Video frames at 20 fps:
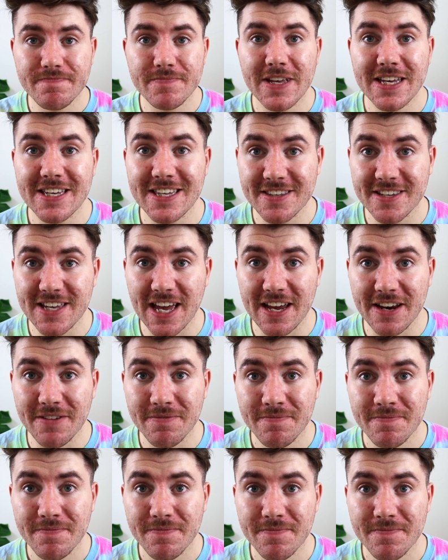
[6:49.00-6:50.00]
is
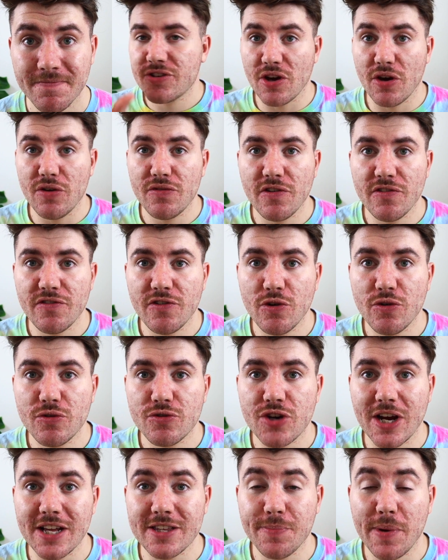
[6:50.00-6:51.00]
insane. So for full
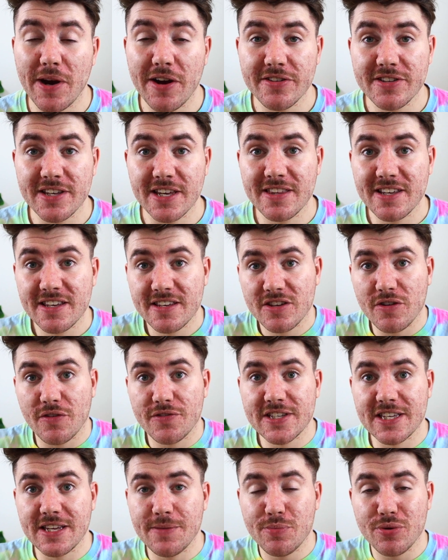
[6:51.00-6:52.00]
transparency, this is
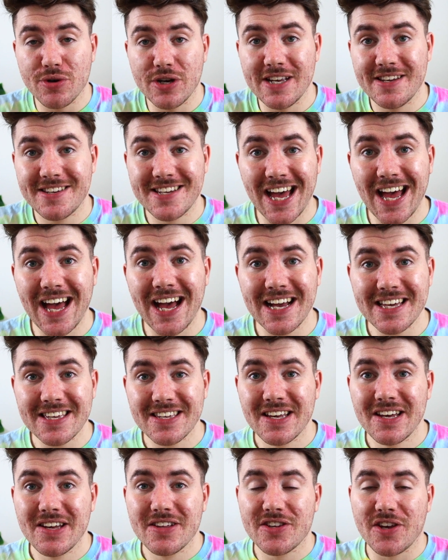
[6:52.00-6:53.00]
obviously pre-tax,
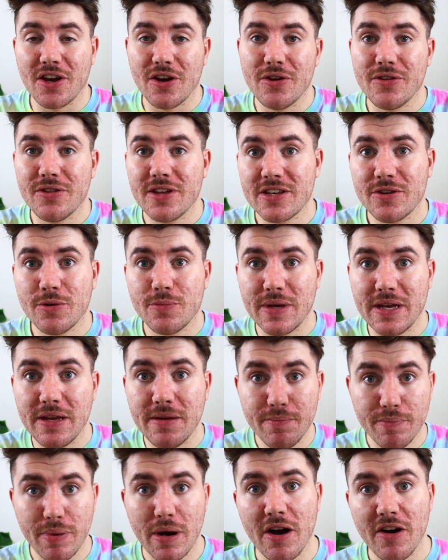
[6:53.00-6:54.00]
so this will
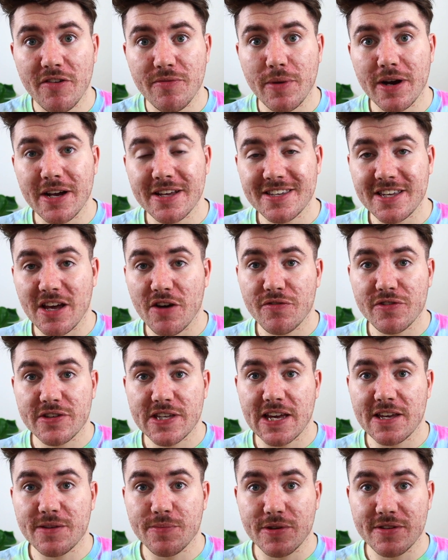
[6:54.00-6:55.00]
be part of my
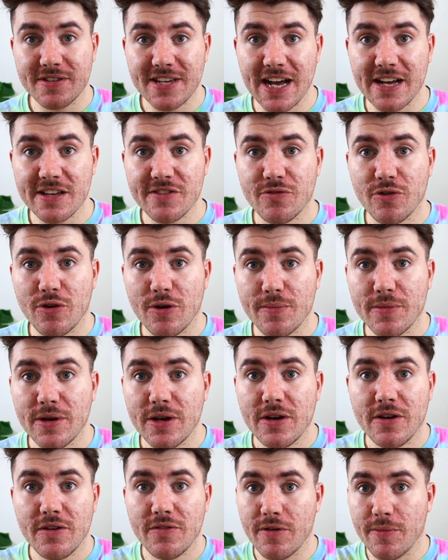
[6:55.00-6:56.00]
self-assessment tax form
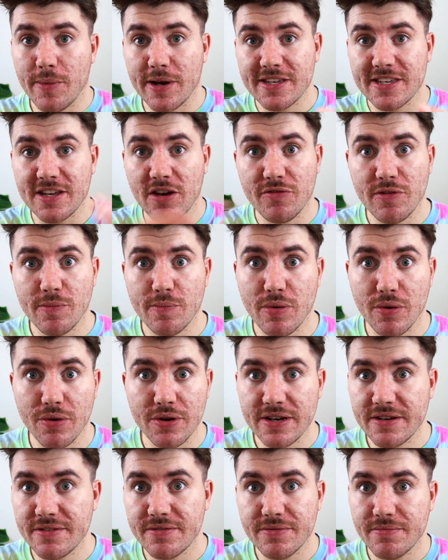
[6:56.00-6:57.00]
for my
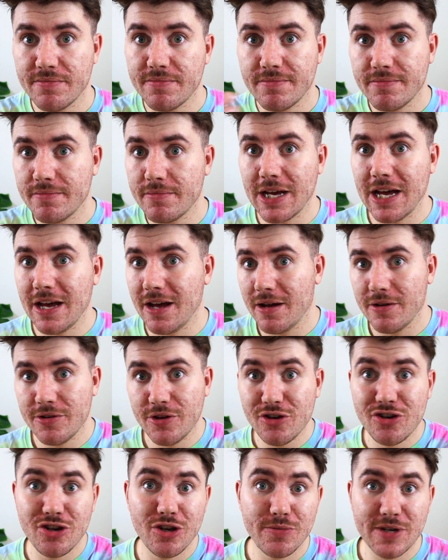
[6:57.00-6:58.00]
self-employed
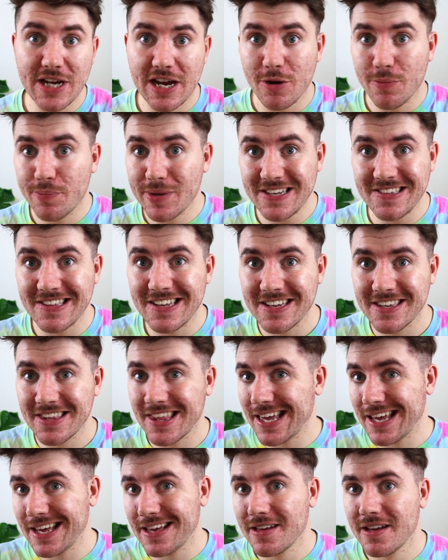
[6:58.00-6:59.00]
YouTube channel business
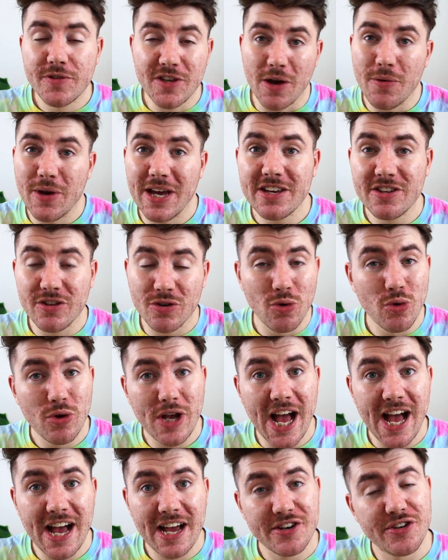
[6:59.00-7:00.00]
thing. So it isn't all
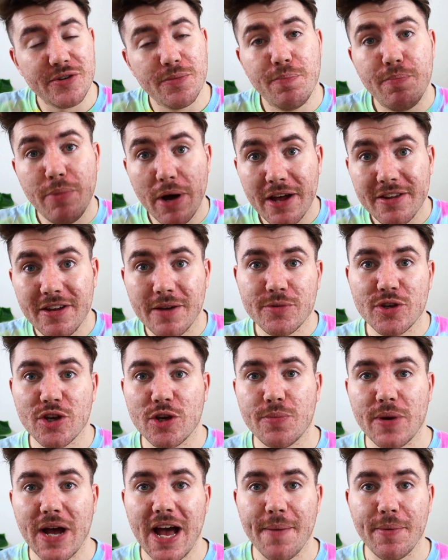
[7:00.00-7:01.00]
cash, but I'm
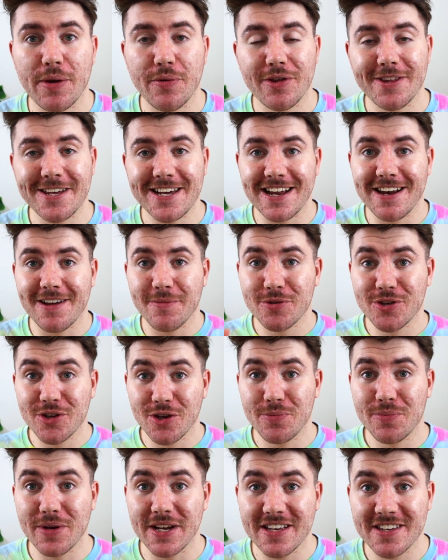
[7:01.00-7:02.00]
super happy with it and I'm
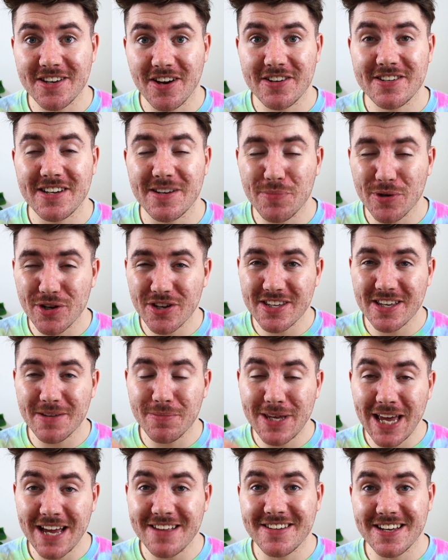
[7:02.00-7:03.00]
super excited because I'm
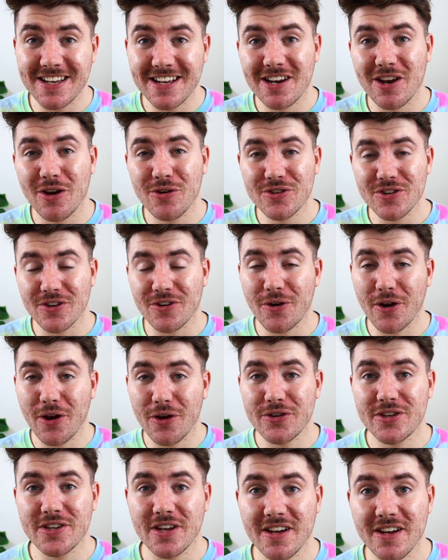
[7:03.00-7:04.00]
getting closer and
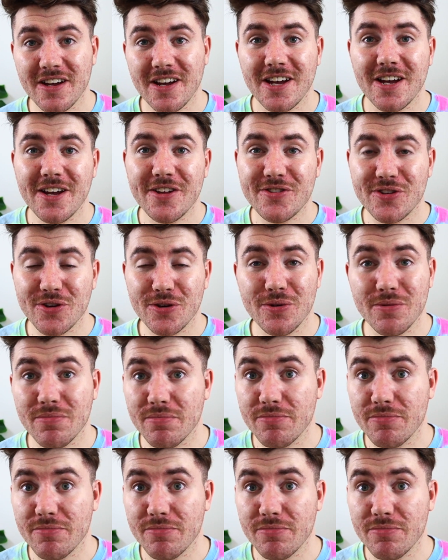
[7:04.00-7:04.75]
closer to